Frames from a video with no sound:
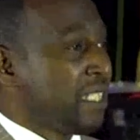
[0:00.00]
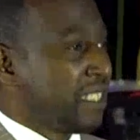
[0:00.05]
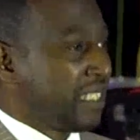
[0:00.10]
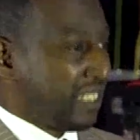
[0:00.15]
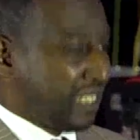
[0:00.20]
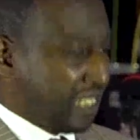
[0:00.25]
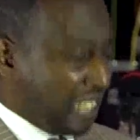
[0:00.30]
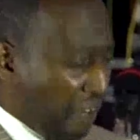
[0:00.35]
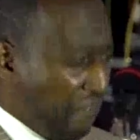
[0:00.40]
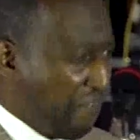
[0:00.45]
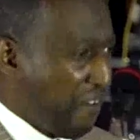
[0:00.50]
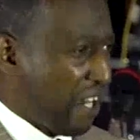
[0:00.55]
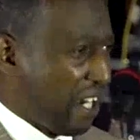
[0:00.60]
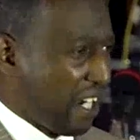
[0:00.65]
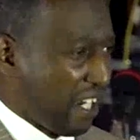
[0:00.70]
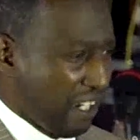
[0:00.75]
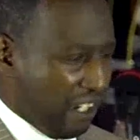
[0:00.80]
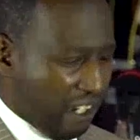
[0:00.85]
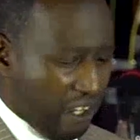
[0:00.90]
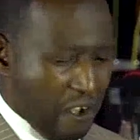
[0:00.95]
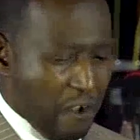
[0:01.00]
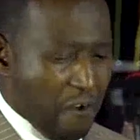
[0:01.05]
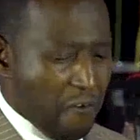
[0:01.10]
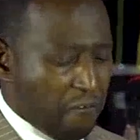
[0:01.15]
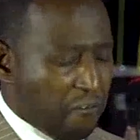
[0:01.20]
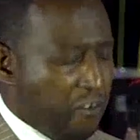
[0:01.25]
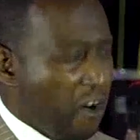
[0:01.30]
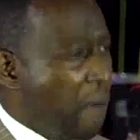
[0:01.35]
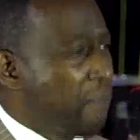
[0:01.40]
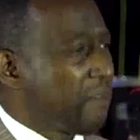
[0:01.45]
suffering
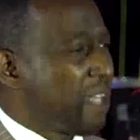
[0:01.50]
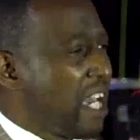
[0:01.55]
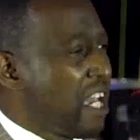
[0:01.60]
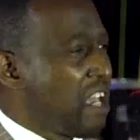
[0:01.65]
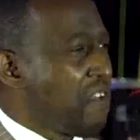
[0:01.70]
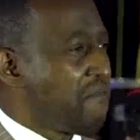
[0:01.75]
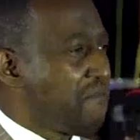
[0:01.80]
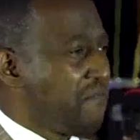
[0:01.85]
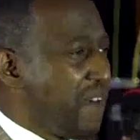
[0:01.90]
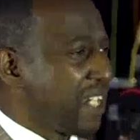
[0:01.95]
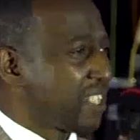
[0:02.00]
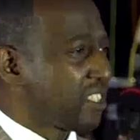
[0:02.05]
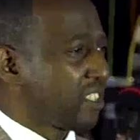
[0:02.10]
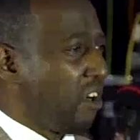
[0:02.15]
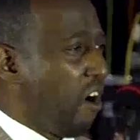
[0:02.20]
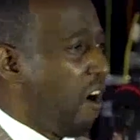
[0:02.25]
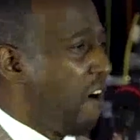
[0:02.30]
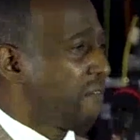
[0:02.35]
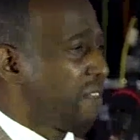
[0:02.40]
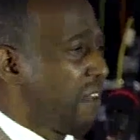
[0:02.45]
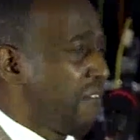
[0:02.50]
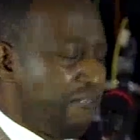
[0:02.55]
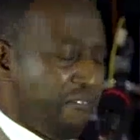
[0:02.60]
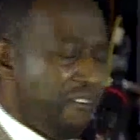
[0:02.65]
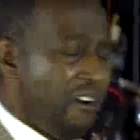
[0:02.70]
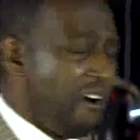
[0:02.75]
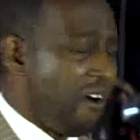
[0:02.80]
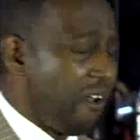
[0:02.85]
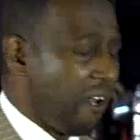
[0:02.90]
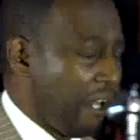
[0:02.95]
from the effects of the
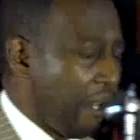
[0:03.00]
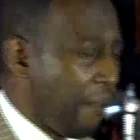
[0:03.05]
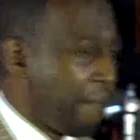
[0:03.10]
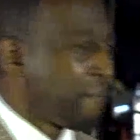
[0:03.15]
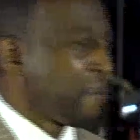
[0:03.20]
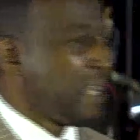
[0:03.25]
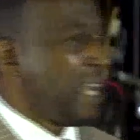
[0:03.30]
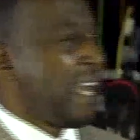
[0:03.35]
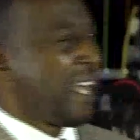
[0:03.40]
fall.